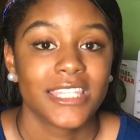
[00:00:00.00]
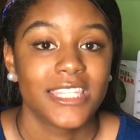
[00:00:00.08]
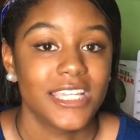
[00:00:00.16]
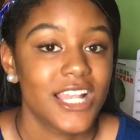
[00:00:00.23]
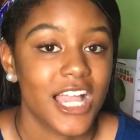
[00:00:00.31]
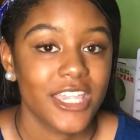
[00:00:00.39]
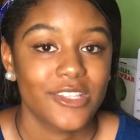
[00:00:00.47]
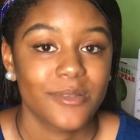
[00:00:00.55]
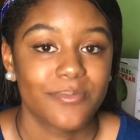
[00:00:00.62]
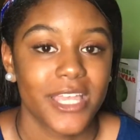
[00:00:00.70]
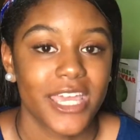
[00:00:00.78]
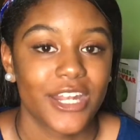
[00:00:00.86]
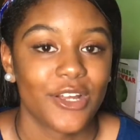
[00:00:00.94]
Did not use a
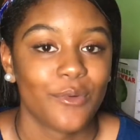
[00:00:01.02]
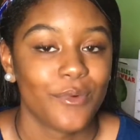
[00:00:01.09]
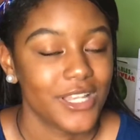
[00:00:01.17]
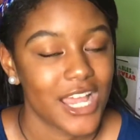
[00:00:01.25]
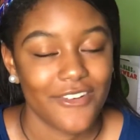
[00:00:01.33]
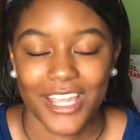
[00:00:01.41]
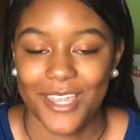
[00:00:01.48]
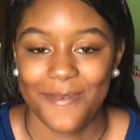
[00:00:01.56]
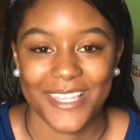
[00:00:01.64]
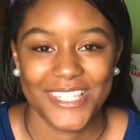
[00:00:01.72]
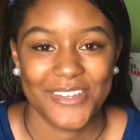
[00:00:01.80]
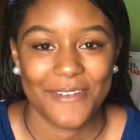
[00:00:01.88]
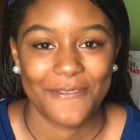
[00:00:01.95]
planner, would not
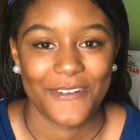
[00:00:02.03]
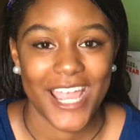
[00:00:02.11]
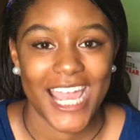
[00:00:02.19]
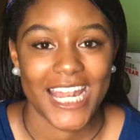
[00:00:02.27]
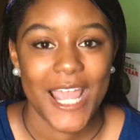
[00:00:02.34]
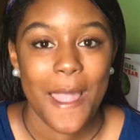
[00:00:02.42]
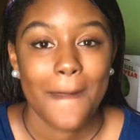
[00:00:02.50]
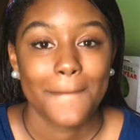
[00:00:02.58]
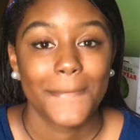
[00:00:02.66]
recommend to a friend.